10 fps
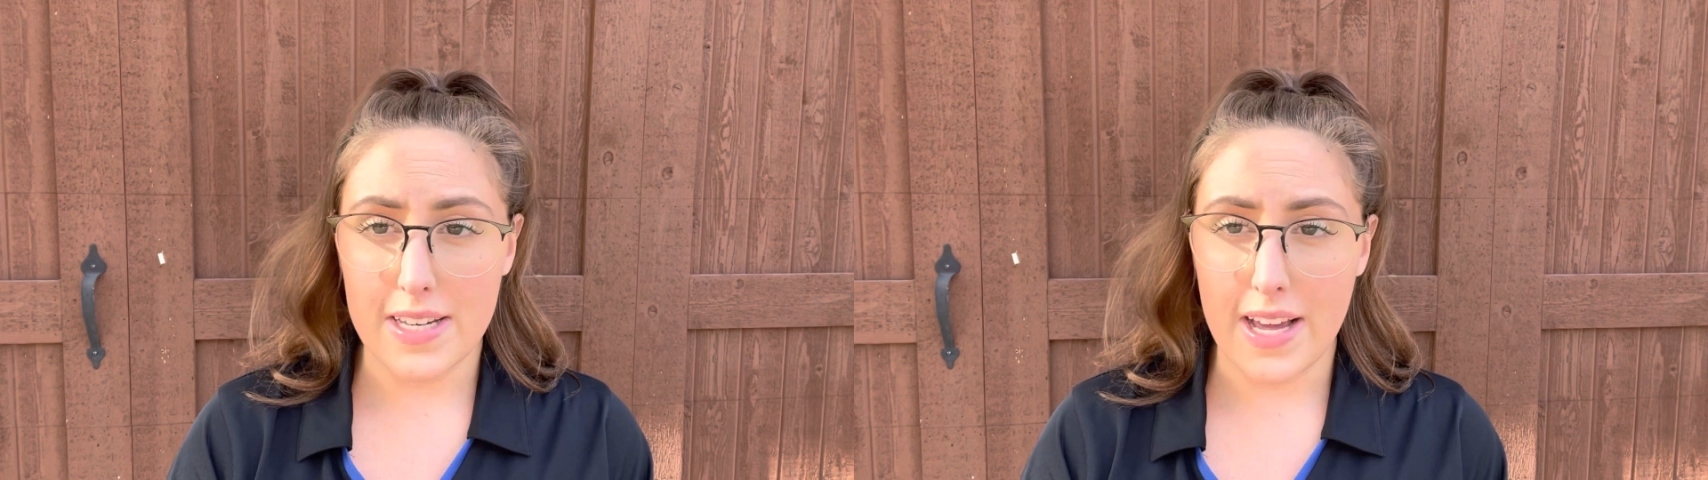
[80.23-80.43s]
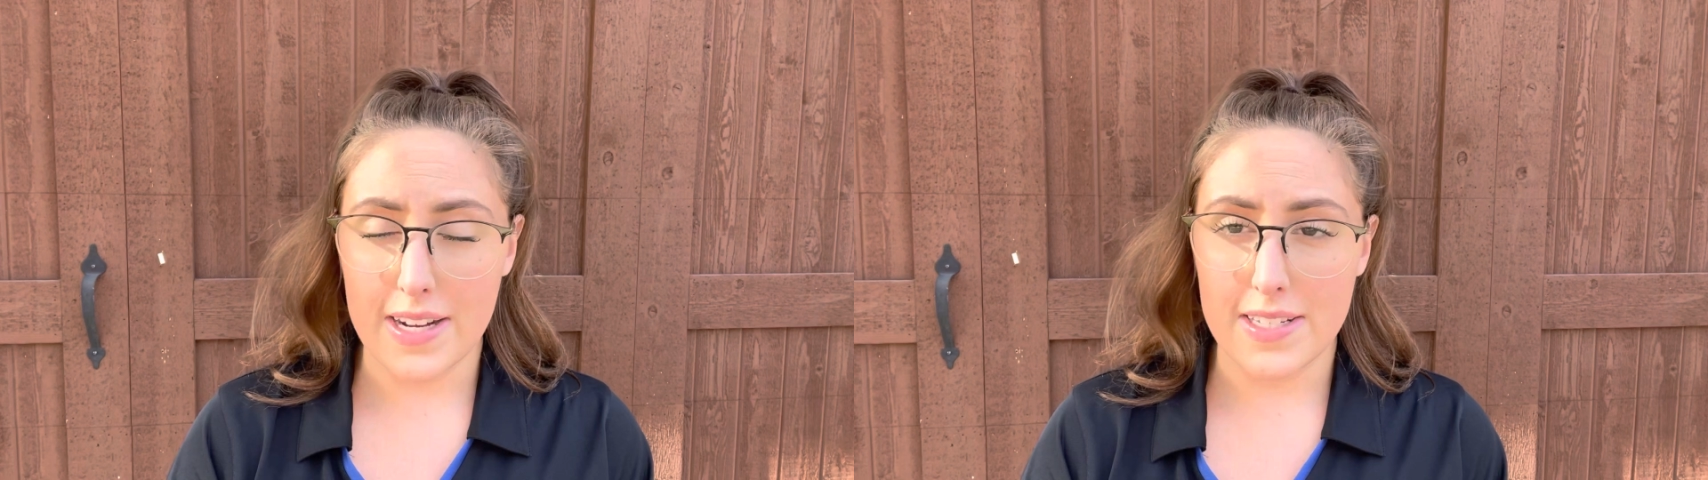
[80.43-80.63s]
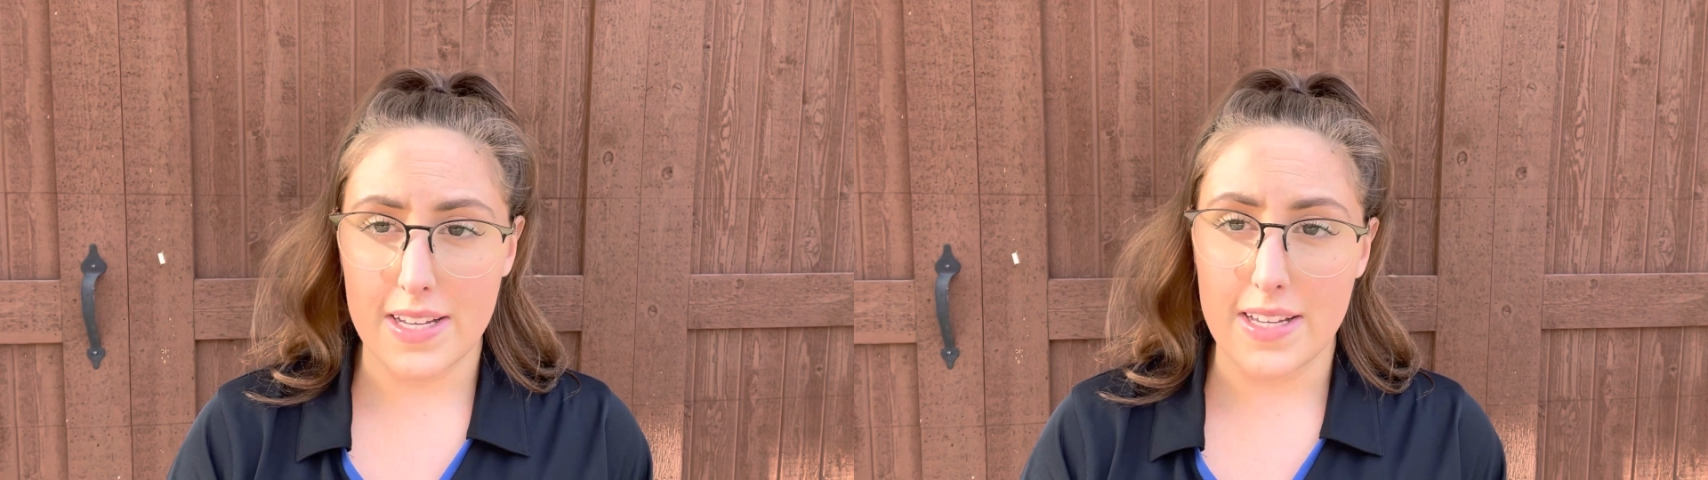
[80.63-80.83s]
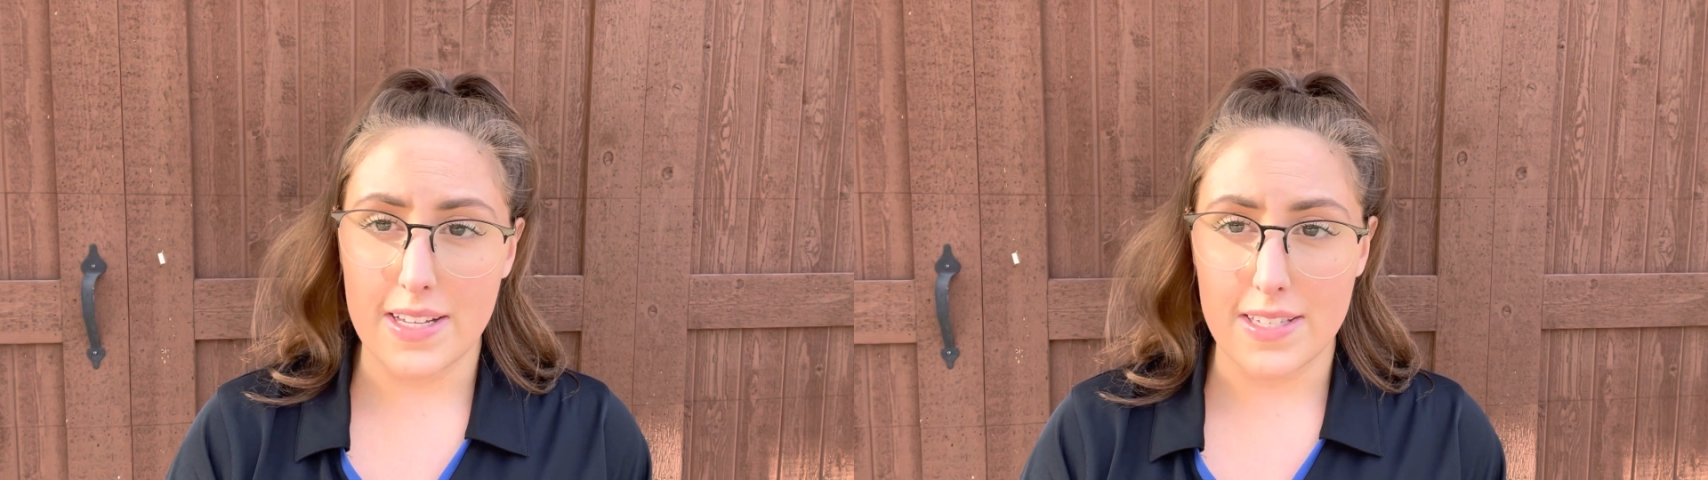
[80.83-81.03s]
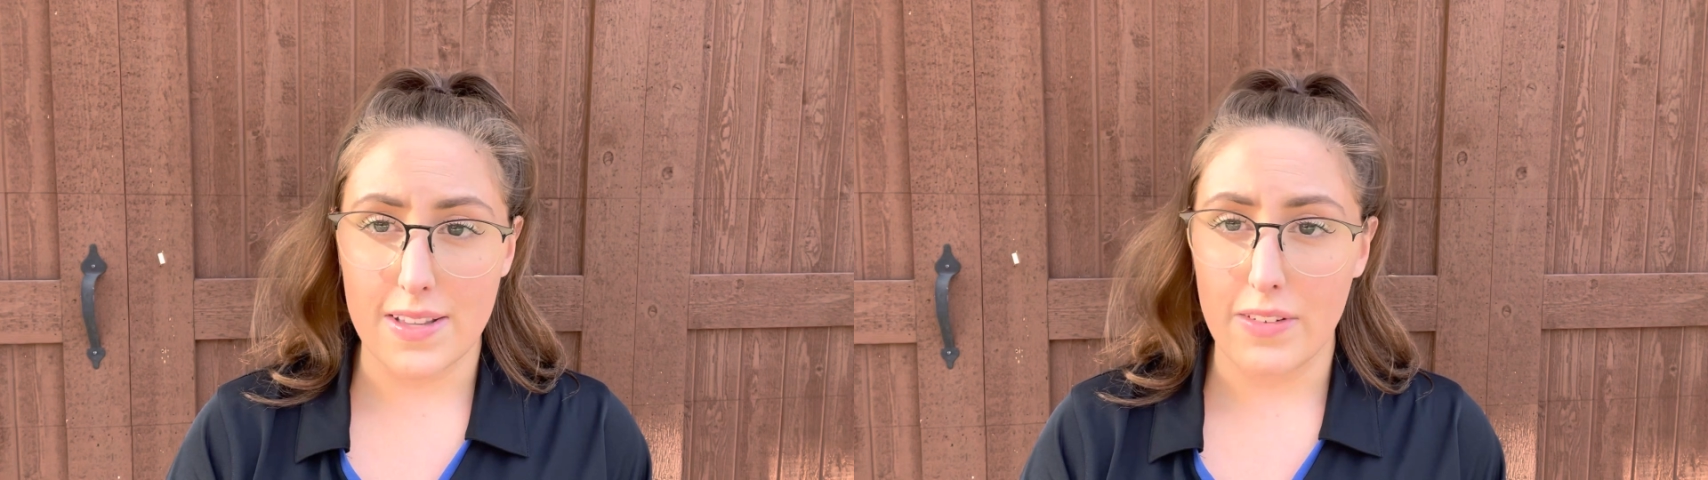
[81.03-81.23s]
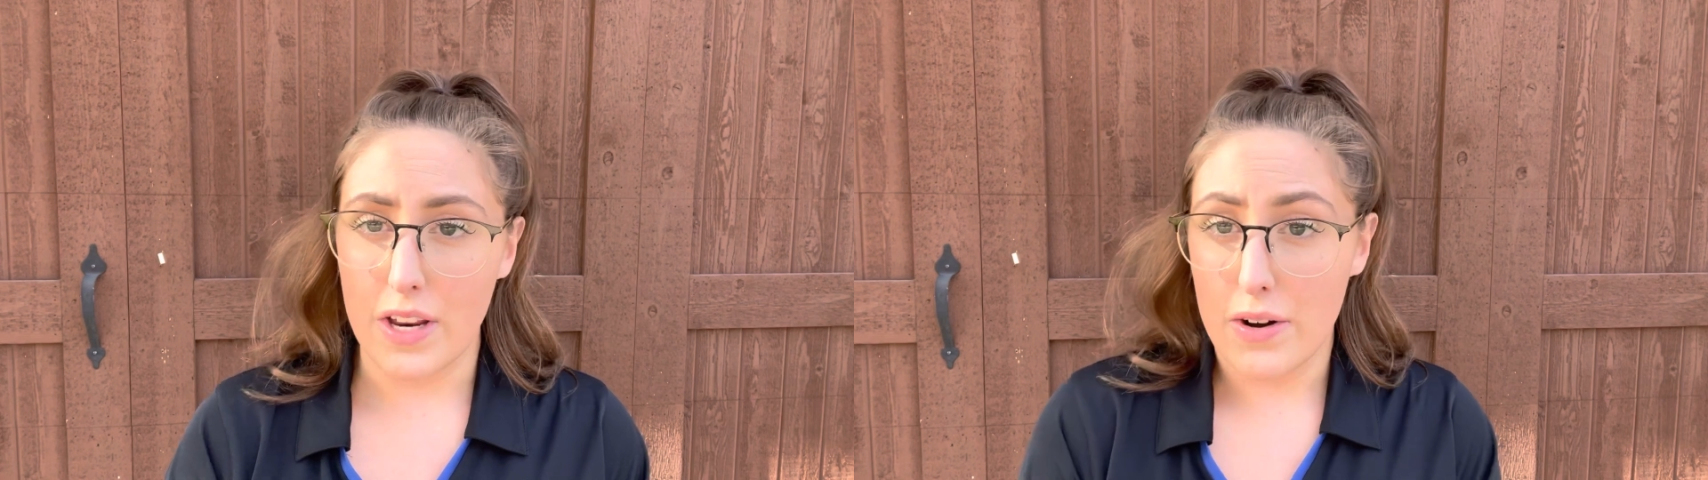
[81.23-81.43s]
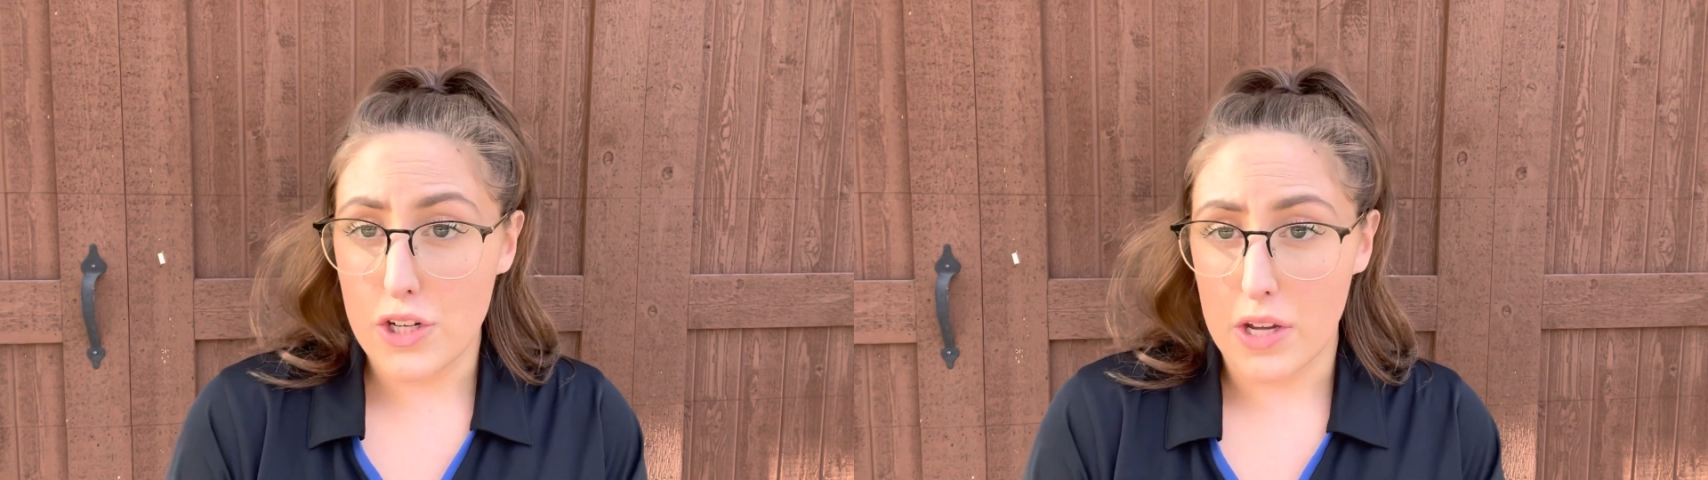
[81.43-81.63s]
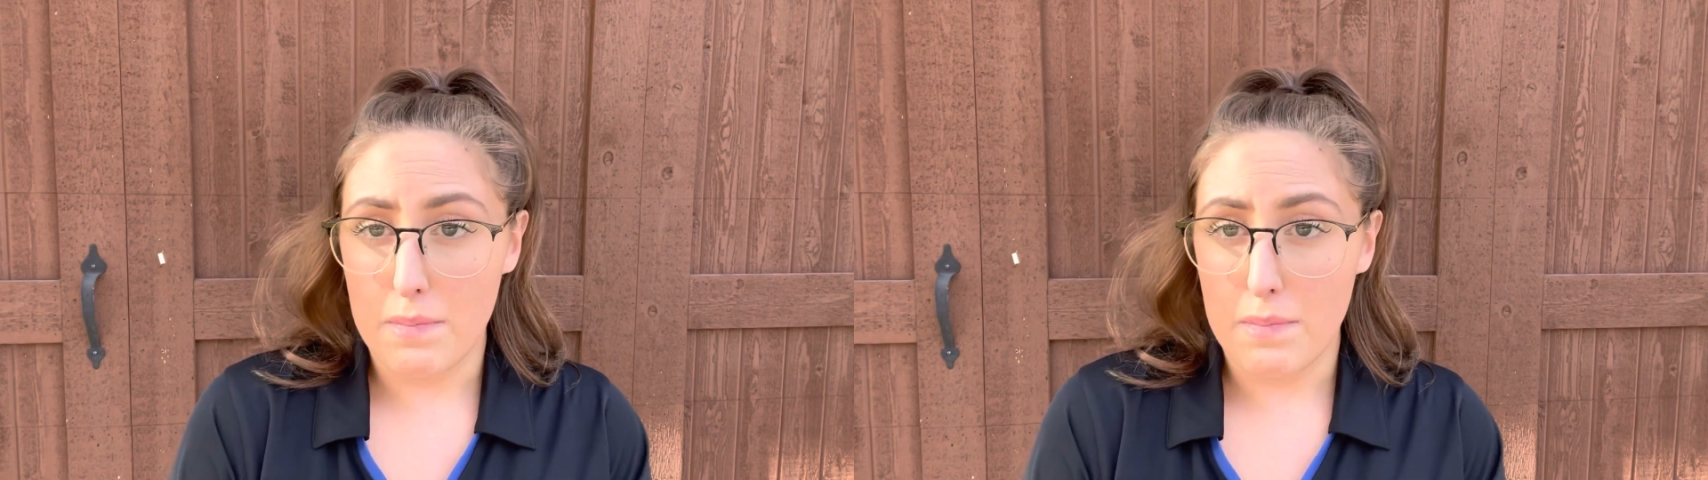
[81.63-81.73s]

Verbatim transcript: next is the video I took